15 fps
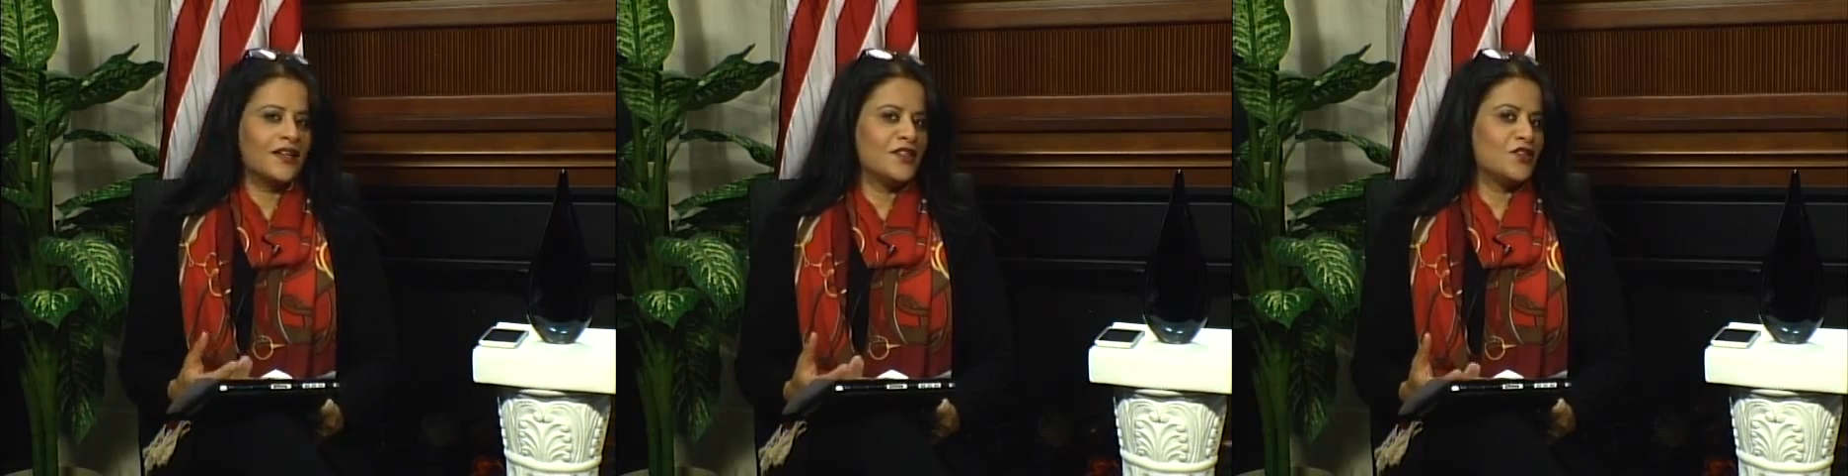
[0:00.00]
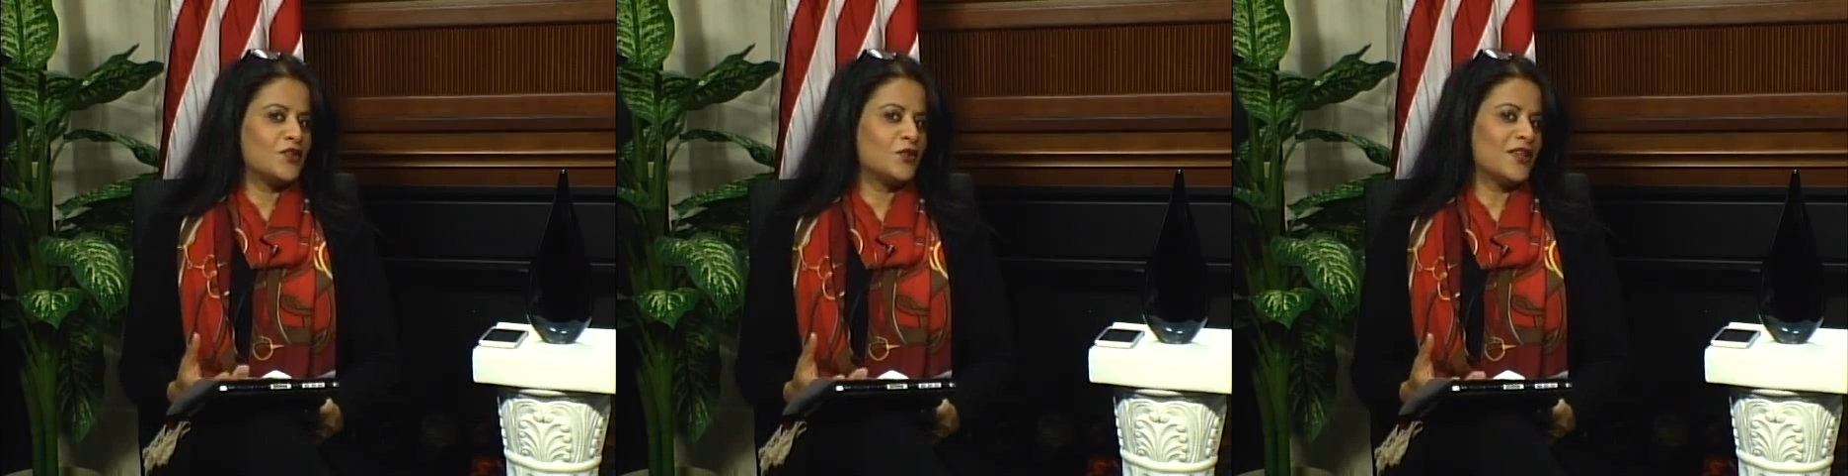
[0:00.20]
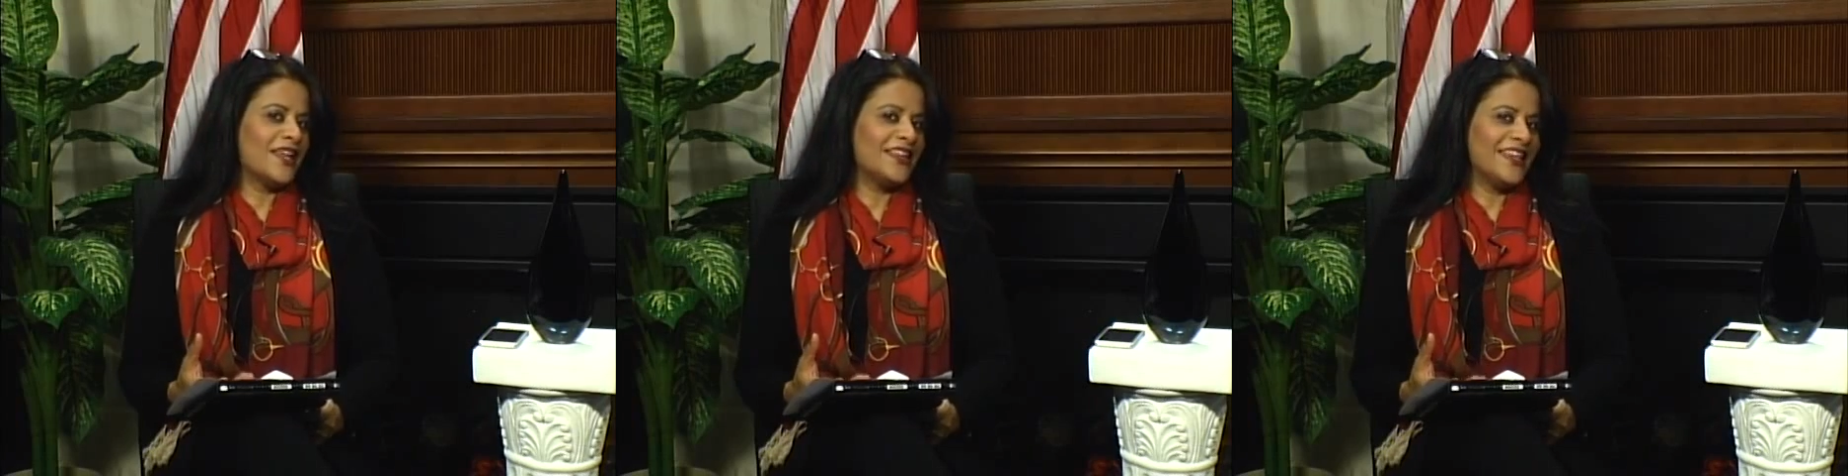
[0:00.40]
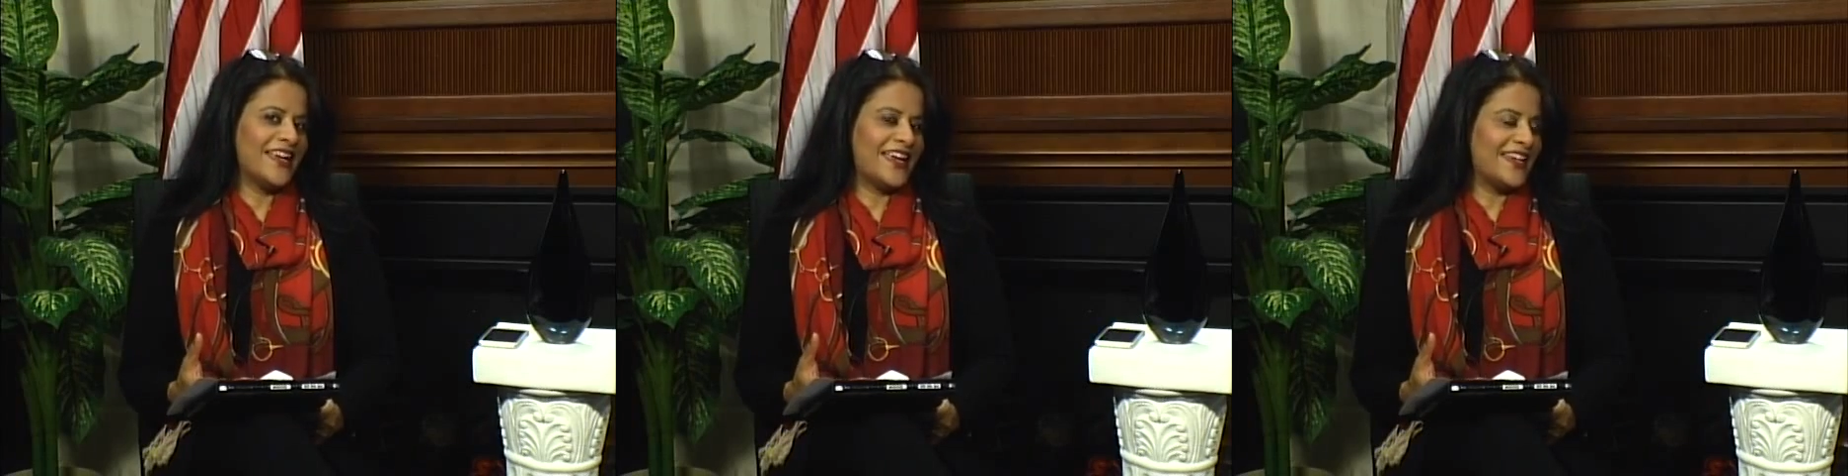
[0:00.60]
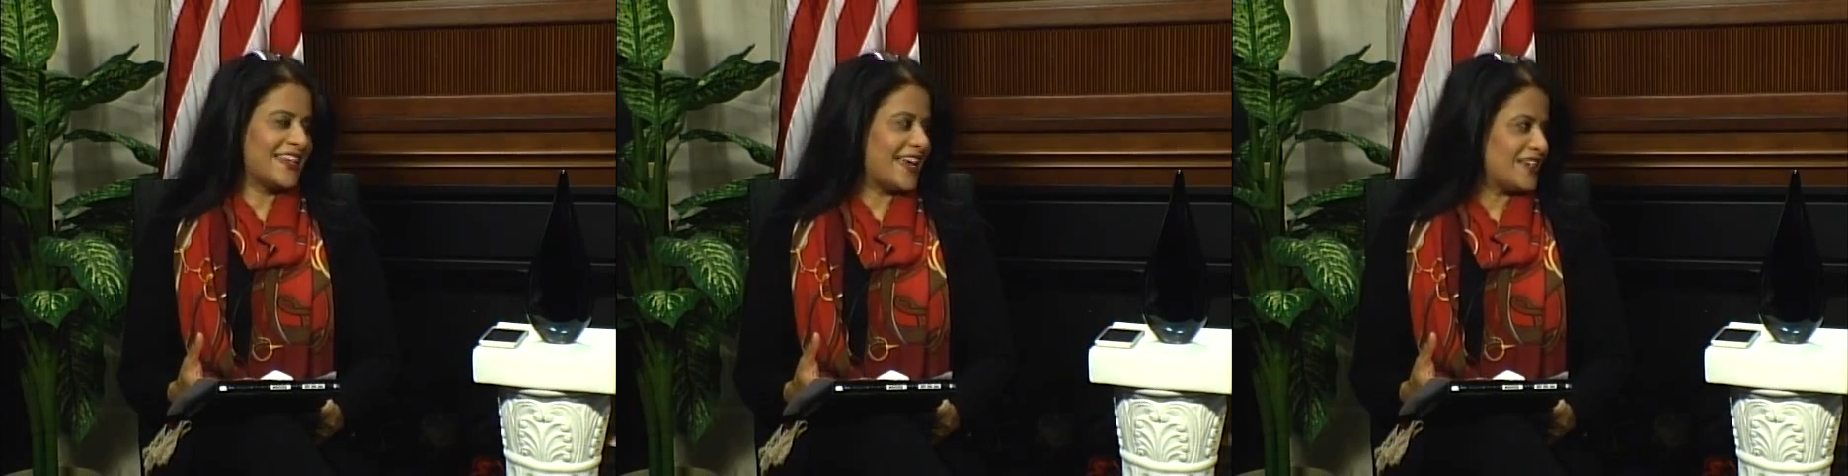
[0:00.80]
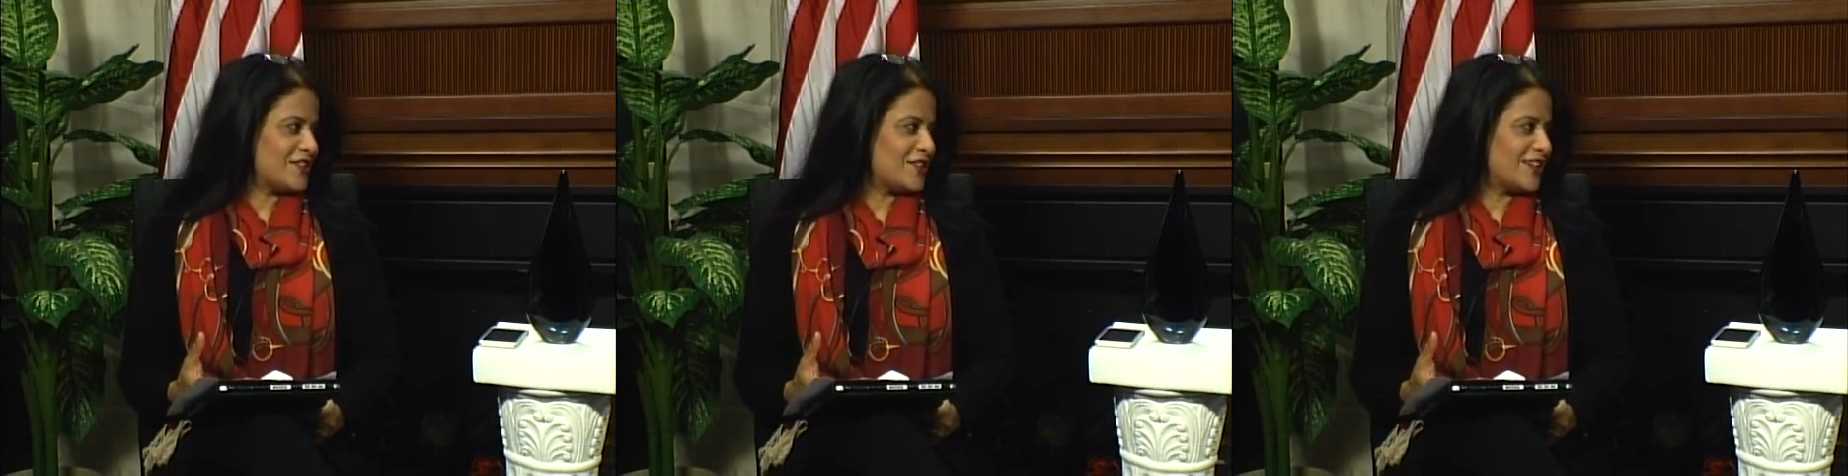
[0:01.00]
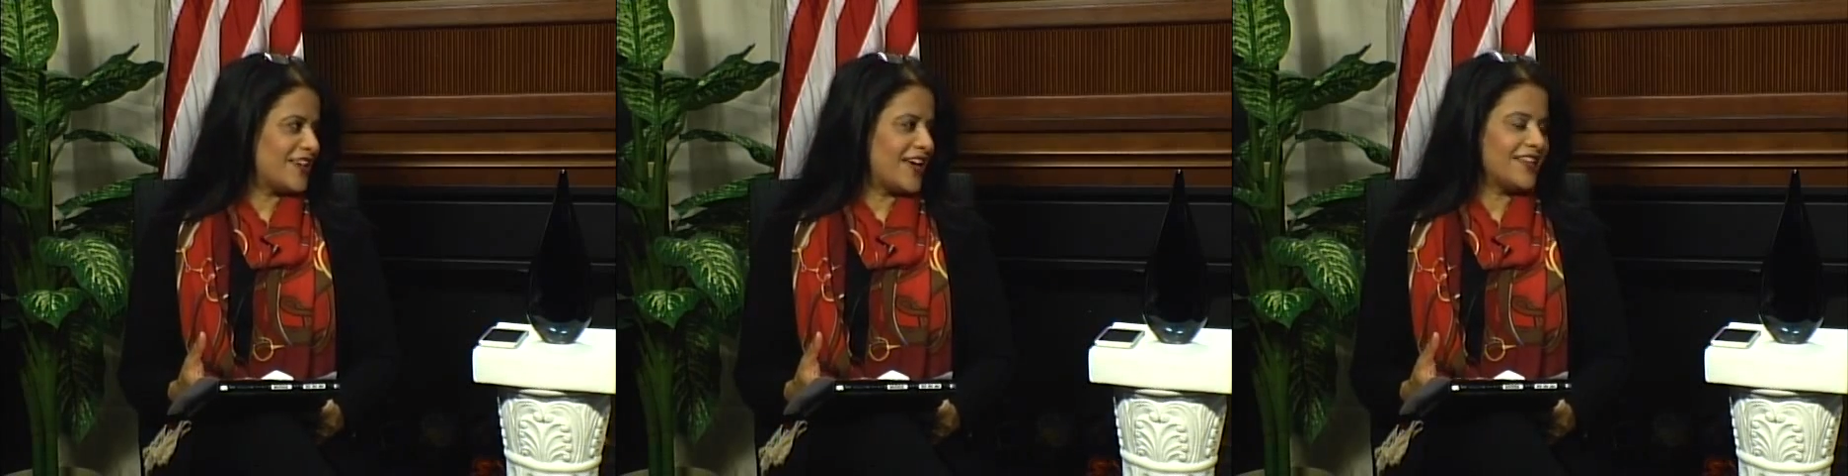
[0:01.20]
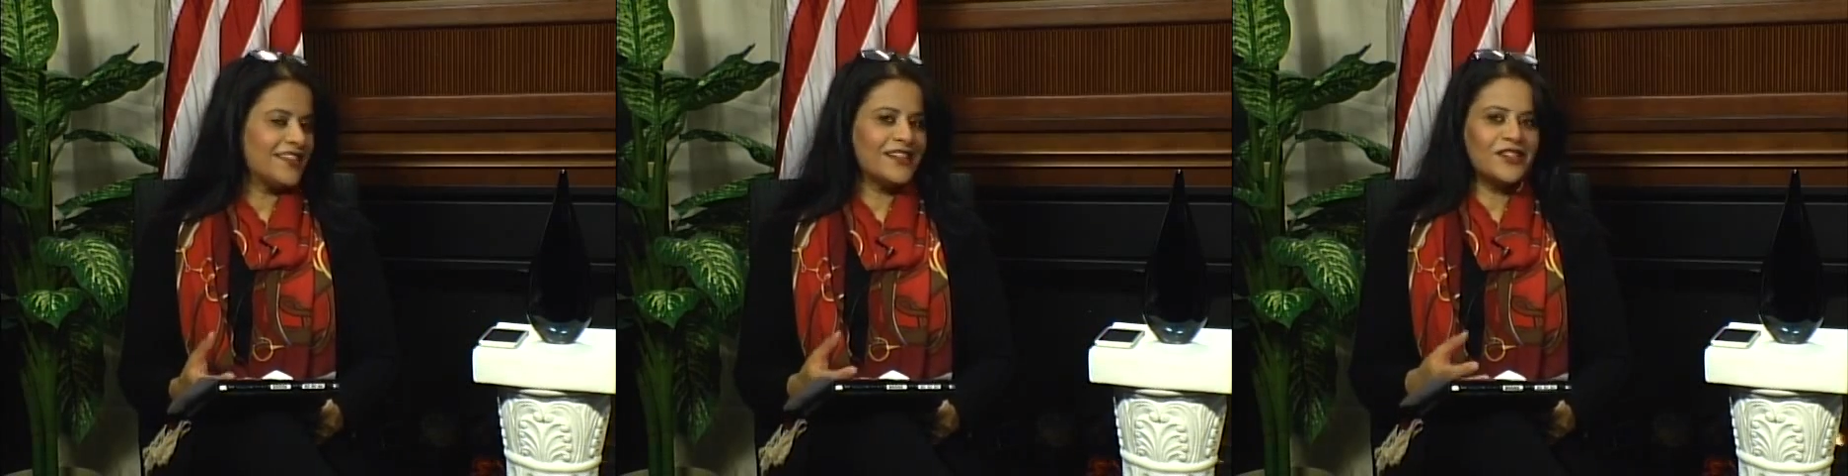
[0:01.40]
so that they can get
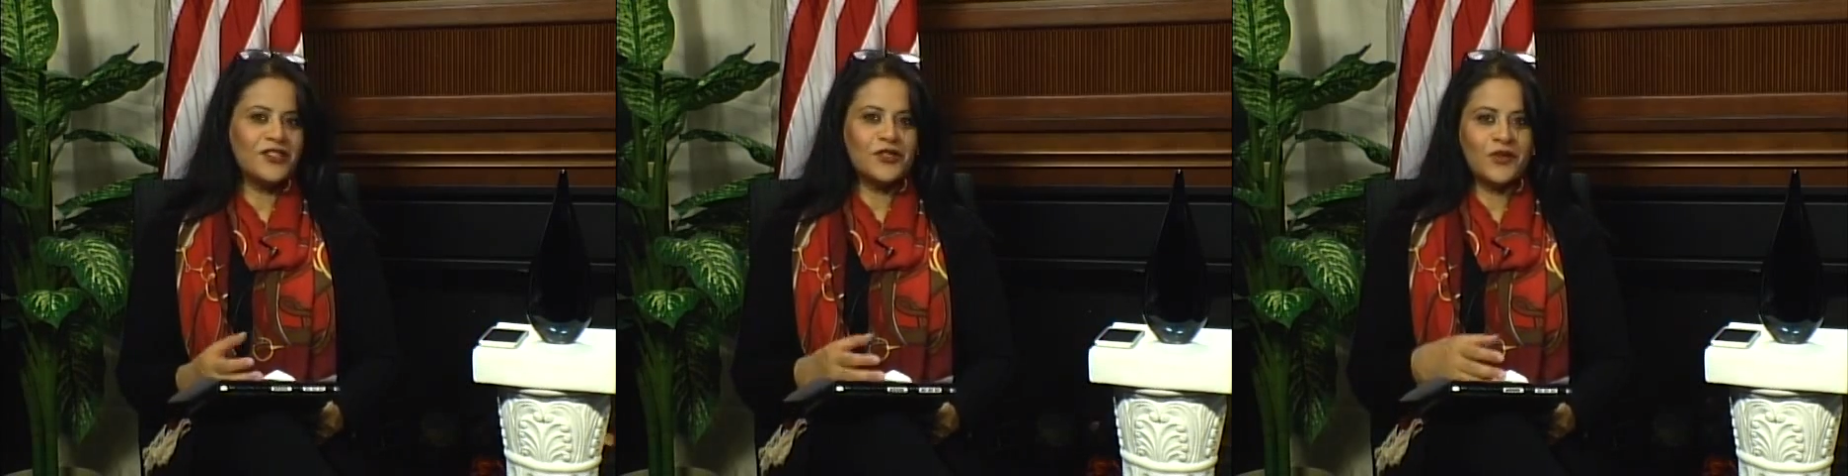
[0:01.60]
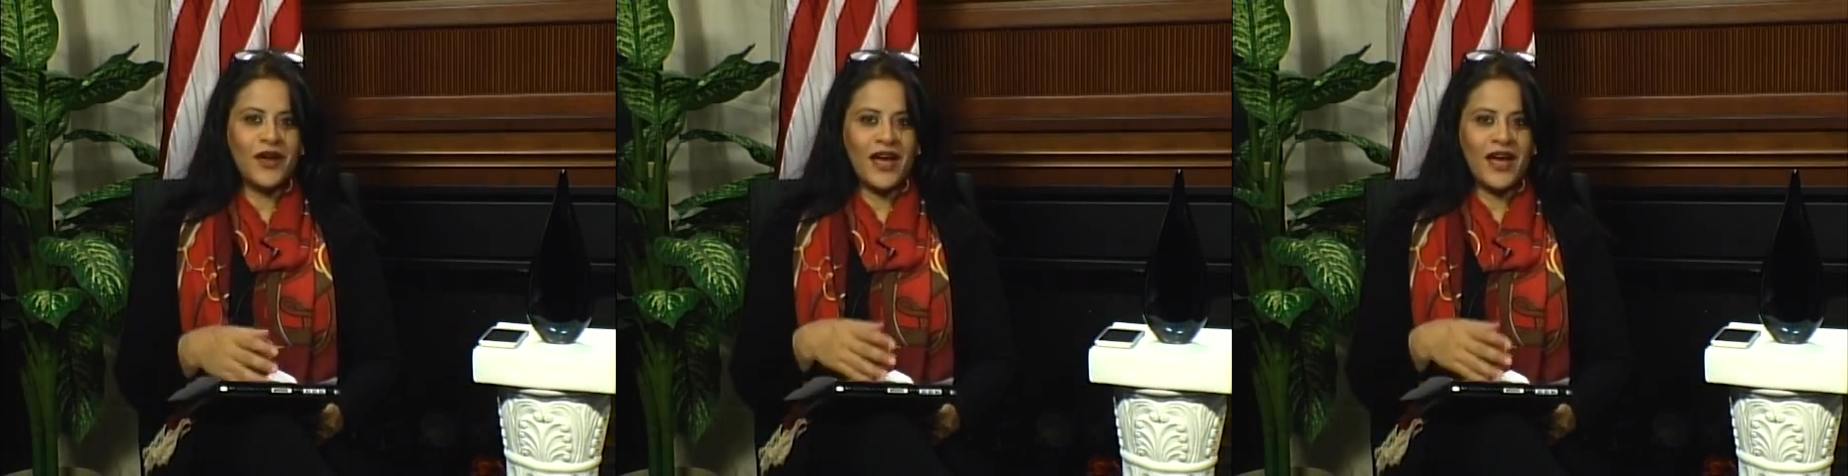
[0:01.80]
together to